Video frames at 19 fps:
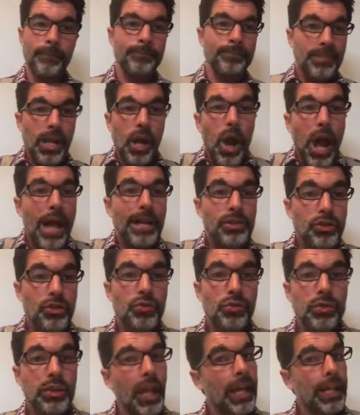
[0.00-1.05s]
Now, I do
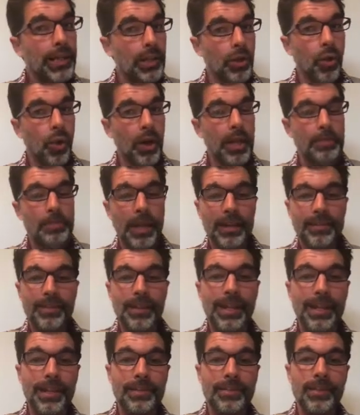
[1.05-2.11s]
like Coinbase.
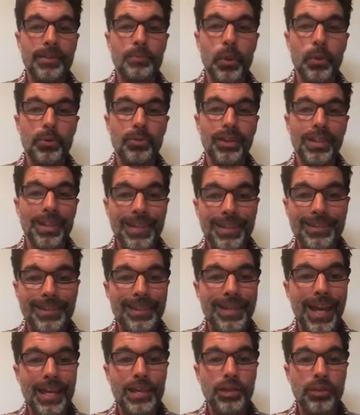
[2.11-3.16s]
It is the most easy
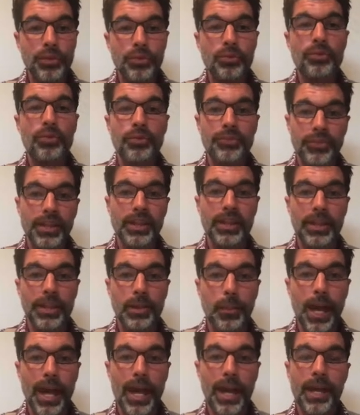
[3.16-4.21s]
and user-friendly
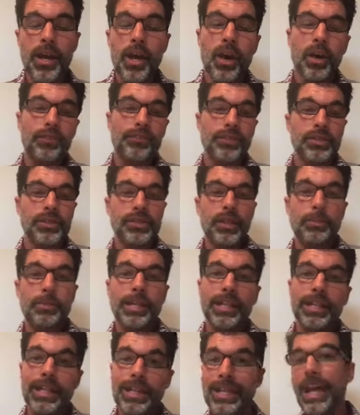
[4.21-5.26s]
way for somebody
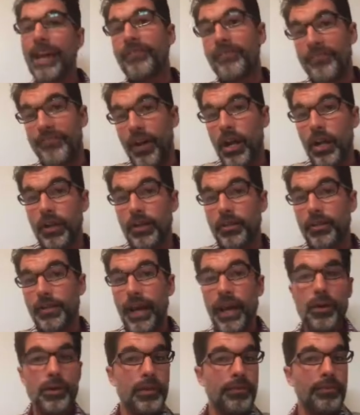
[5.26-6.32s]
to get funds
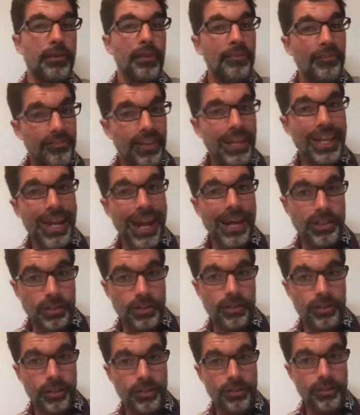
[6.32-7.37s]
out of fiat
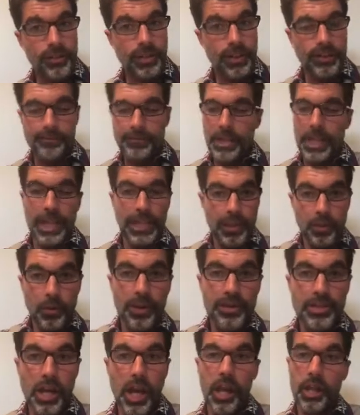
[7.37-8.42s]
currency, like US
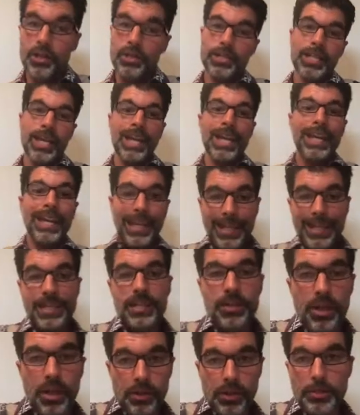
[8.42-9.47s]
dollars,
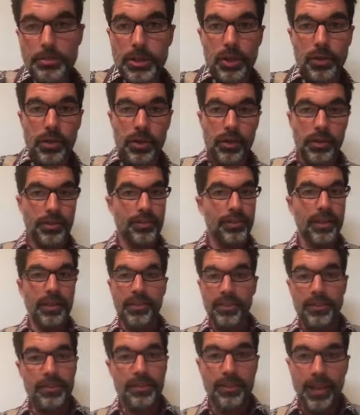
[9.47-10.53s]
into cryptocurrency.
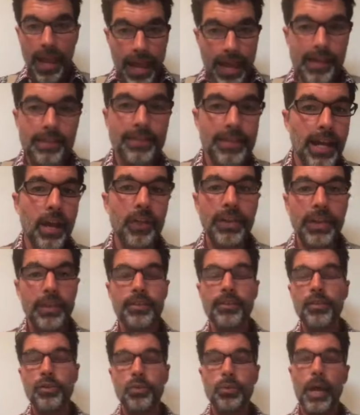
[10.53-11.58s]
This is hands down the
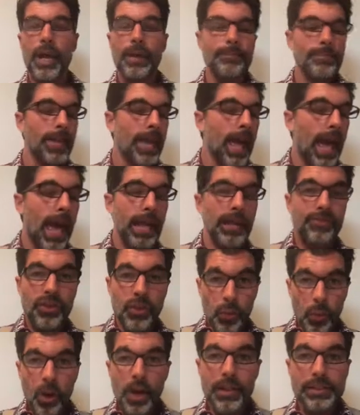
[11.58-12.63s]
easiest way. And if you
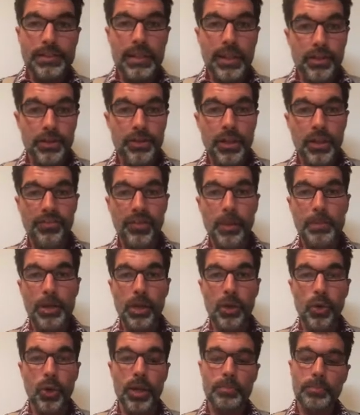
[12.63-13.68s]
want to set yourself up in
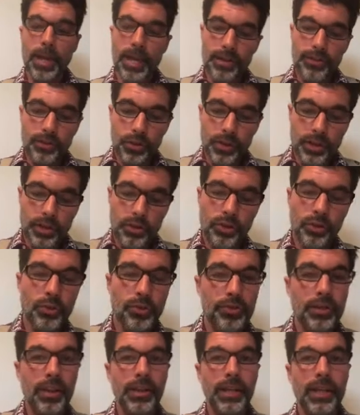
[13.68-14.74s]
Coinbase, you can use
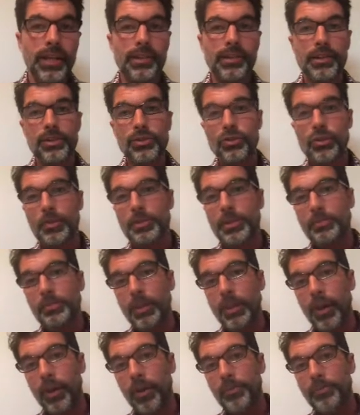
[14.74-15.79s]
the link in the description
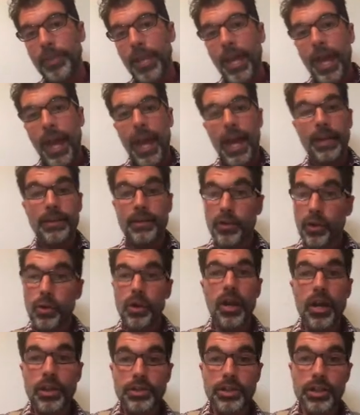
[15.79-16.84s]
below. And at no
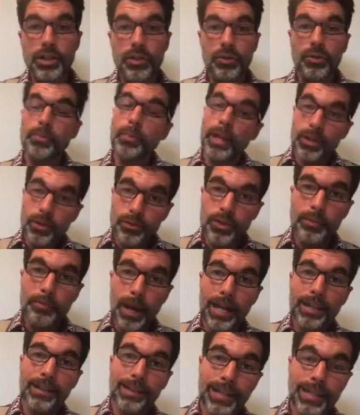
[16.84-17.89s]
cost to you, by using my
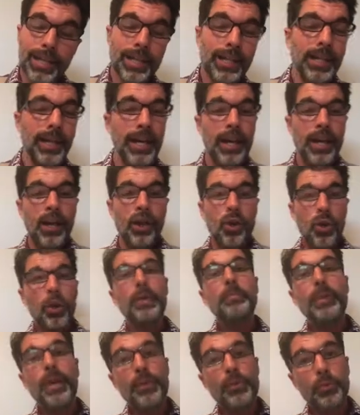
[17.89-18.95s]
link,
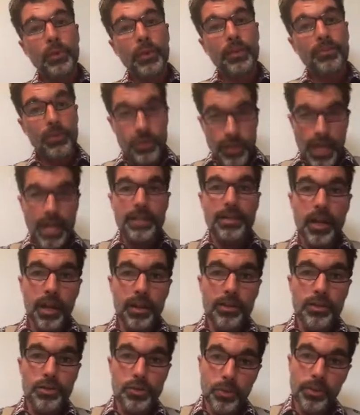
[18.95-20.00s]
Coinbase will give you
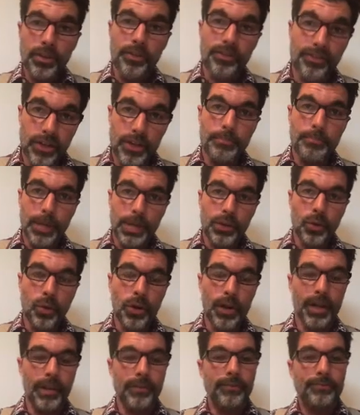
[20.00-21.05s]
$10 worth of free
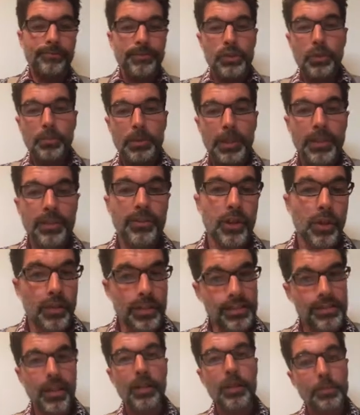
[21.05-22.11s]
Bitcoin. So please go to
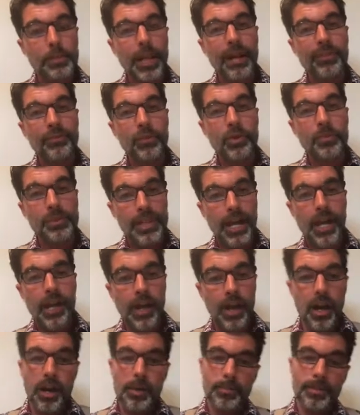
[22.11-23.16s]

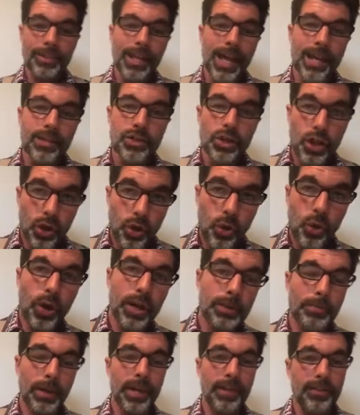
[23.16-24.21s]

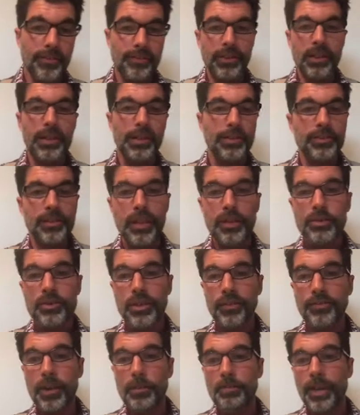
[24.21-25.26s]
stellarplatforms.com/Coinbase if you need to set
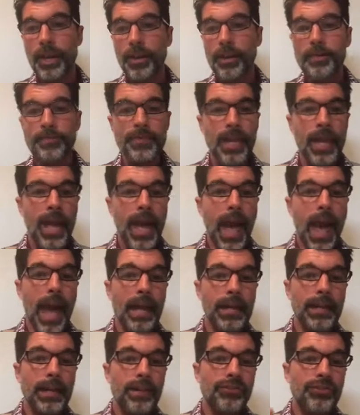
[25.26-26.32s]
yourself up there. And
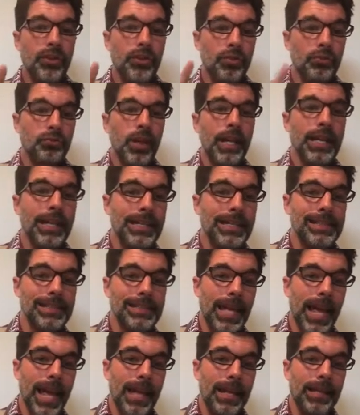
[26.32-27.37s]
if you're ready to
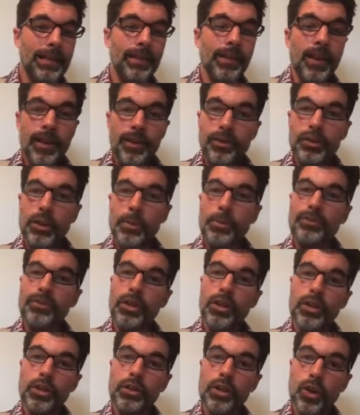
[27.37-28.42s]
send some of
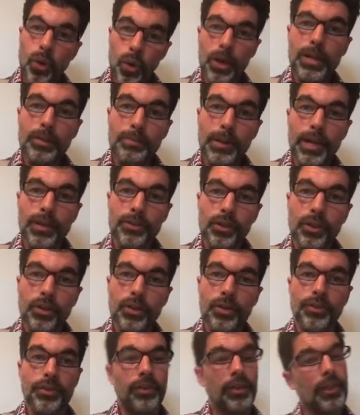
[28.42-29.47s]
your Coinbase
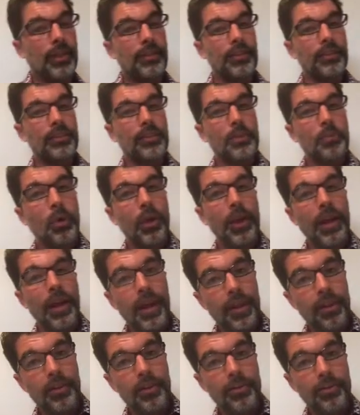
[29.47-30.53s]
currency to somewhere
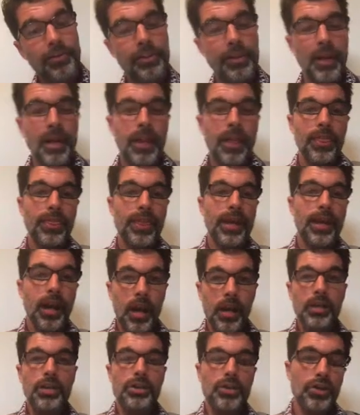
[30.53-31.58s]
else, then I'm
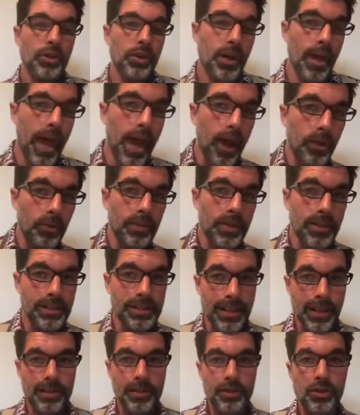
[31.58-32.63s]
going to show you how to
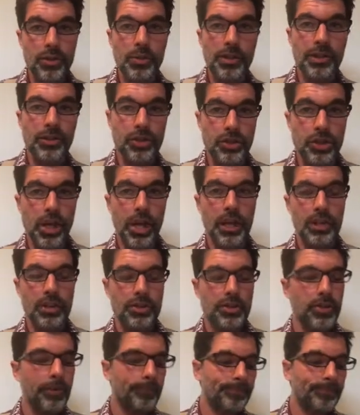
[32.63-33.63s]
send it to an exchange.